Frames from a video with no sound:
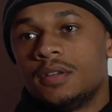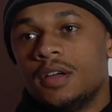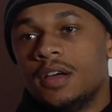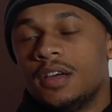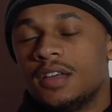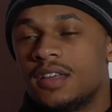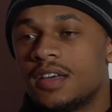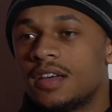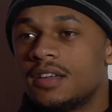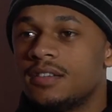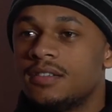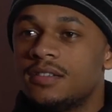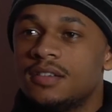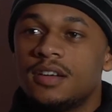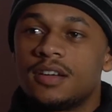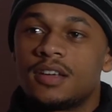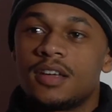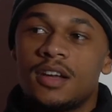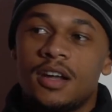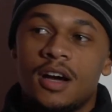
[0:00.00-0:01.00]
again,
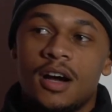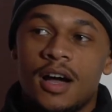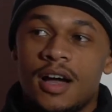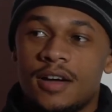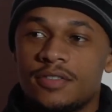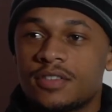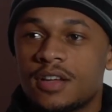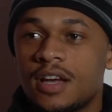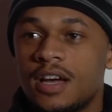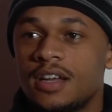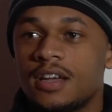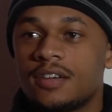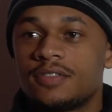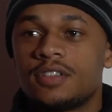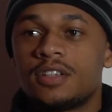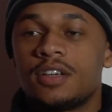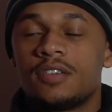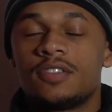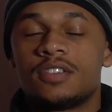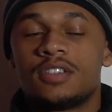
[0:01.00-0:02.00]
I have
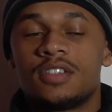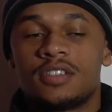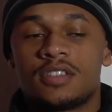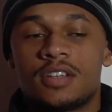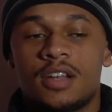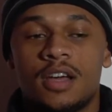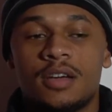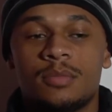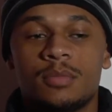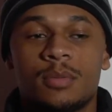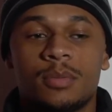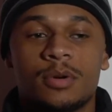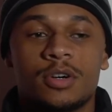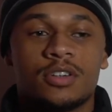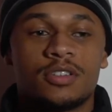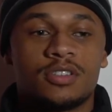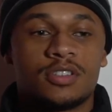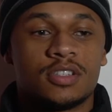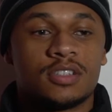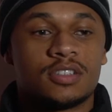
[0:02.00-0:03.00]
to give a disclaimer,
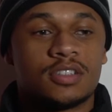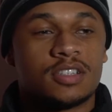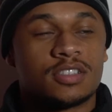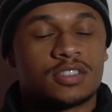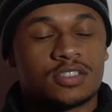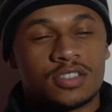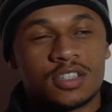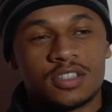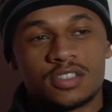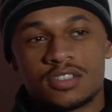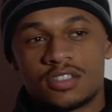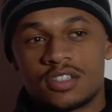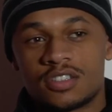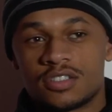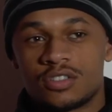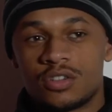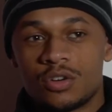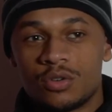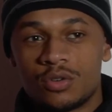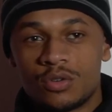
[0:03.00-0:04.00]
because
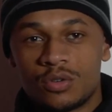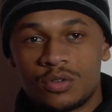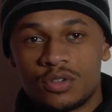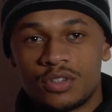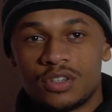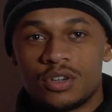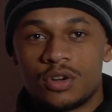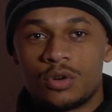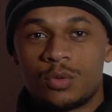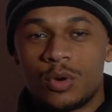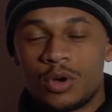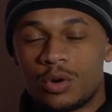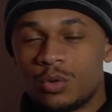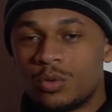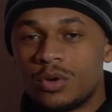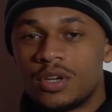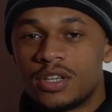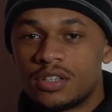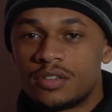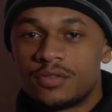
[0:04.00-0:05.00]
there's no, we're
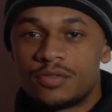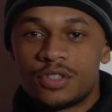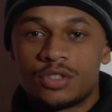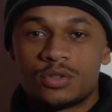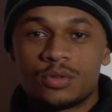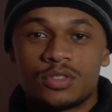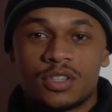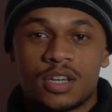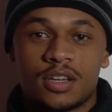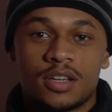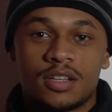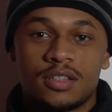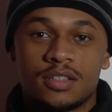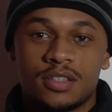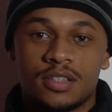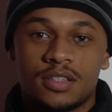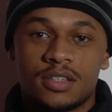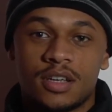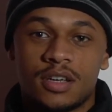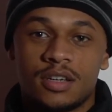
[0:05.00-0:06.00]
all individuals at the end
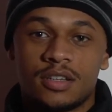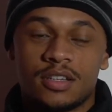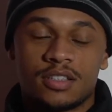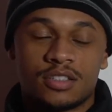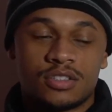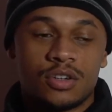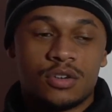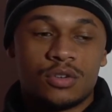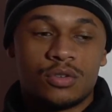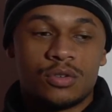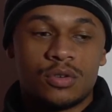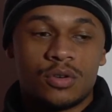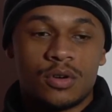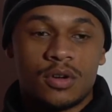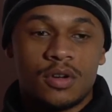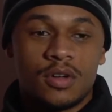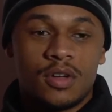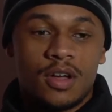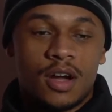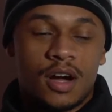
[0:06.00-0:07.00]
of the day. I
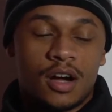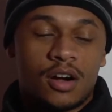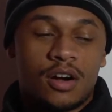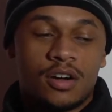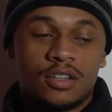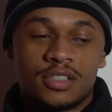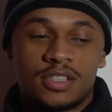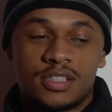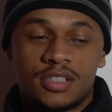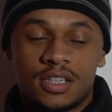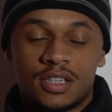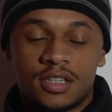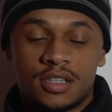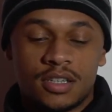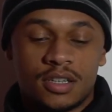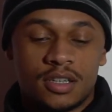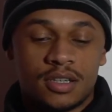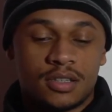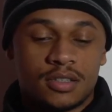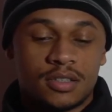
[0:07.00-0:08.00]
can't sit
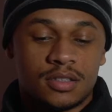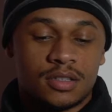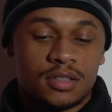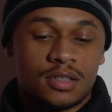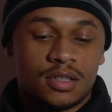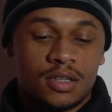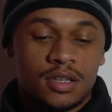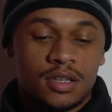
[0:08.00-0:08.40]
here and